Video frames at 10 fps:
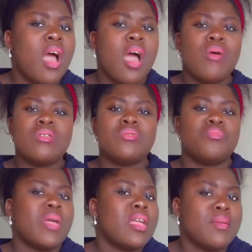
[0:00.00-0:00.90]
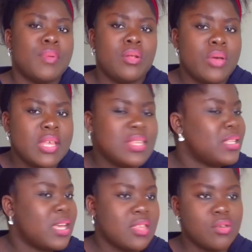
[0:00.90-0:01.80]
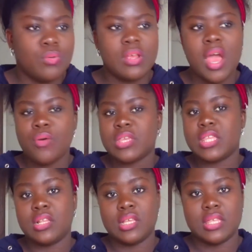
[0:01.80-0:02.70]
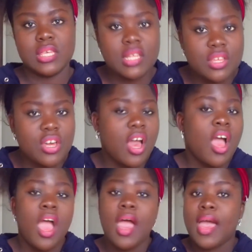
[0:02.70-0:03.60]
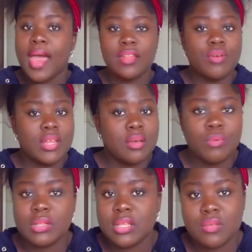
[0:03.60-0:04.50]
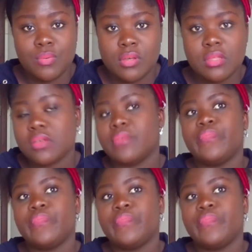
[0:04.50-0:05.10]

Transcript: I was way below 18 years old. I was still a teenager. I had no idea what this was.